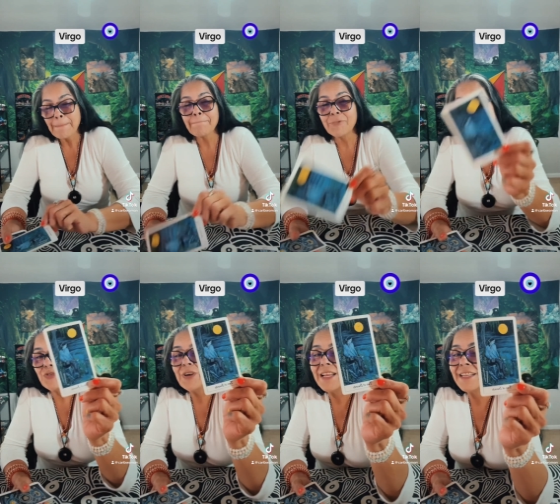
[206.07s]
But
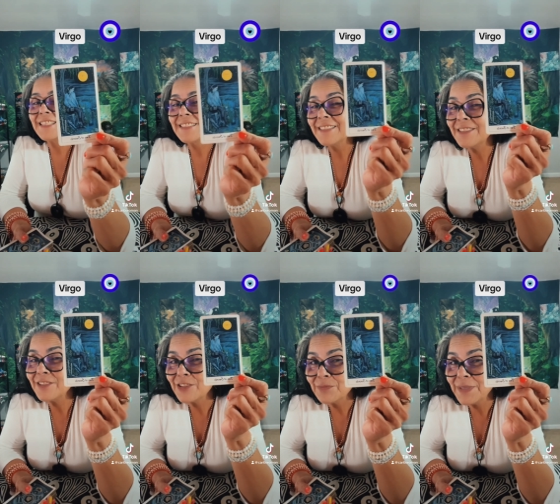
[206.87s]
you got a
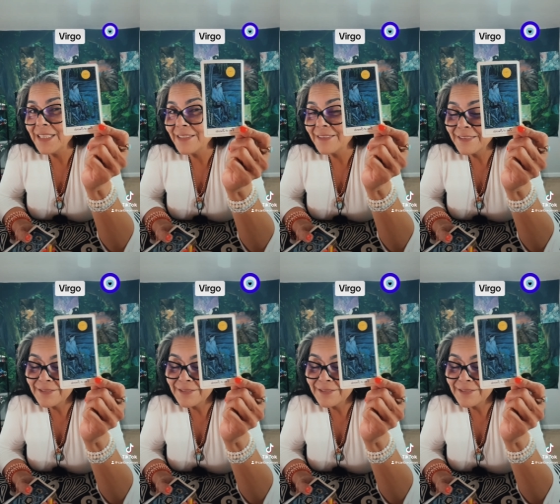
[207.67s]
decision to make.